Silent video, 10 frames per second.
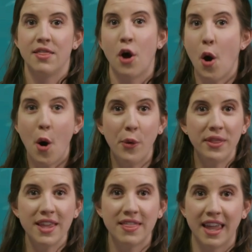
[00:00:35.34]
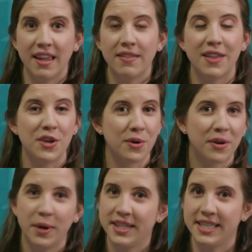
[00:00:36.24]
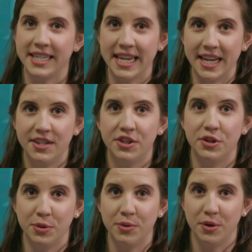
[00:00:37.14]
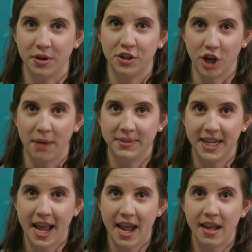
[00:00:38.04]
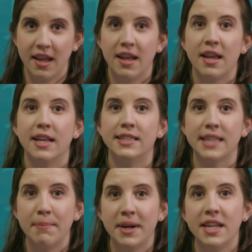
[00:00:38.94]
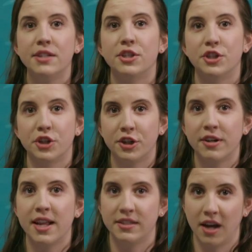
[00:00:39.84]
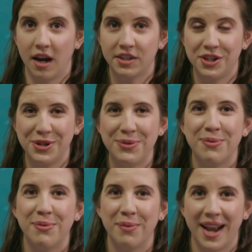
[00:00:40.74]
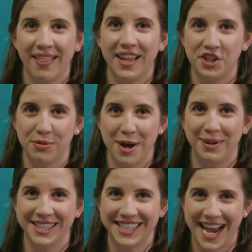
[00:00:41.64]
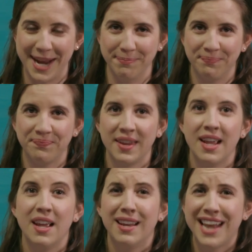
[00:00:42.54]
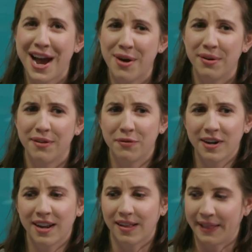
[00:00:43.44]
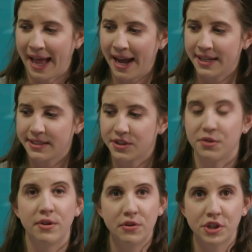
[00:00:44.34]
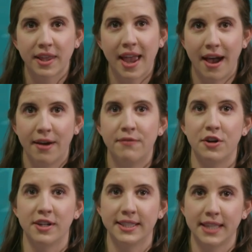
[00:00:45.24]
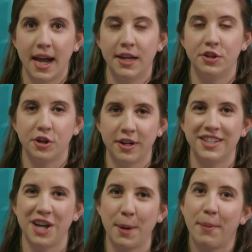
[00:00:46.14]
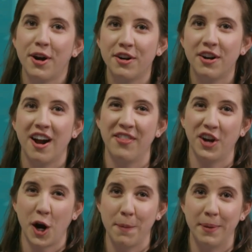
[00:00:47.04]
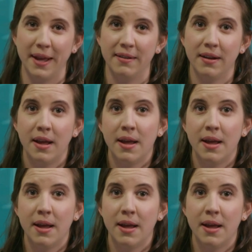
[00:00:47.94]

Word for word: The only thing that you're going to need to do your job today is somebody to turn and talk to when I let you know it's time. Now, if we're in class, you usually have your assigned turn and talk partner on the carpet.